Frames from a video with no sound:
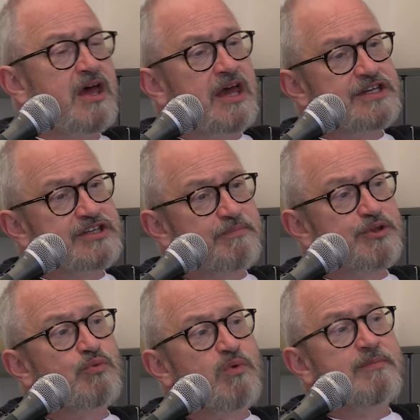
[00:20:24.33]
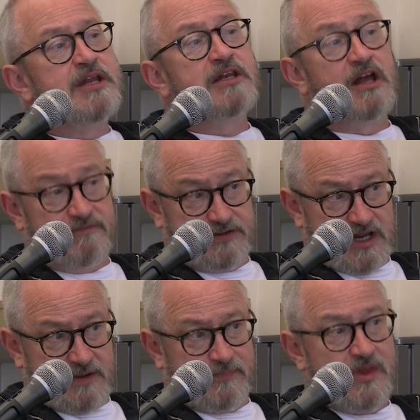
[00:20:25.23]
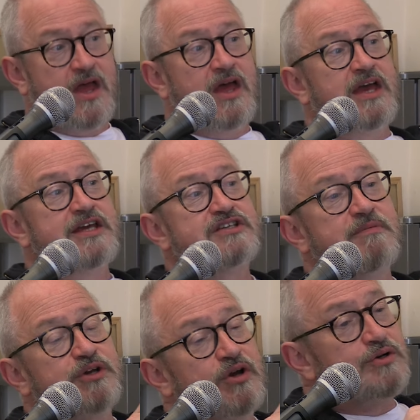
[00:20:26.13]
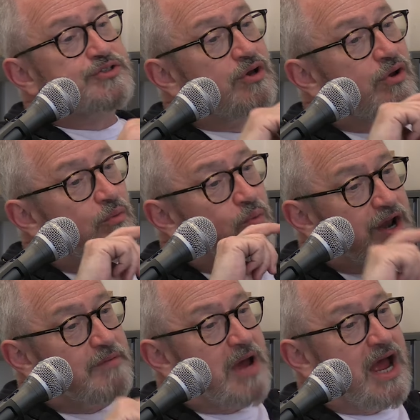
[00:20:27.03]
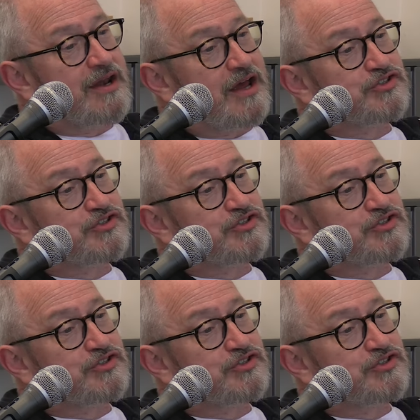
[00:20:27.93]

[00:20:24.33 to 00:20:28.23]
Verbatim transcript: He said, "But the women loved it." Mm. He said because when a man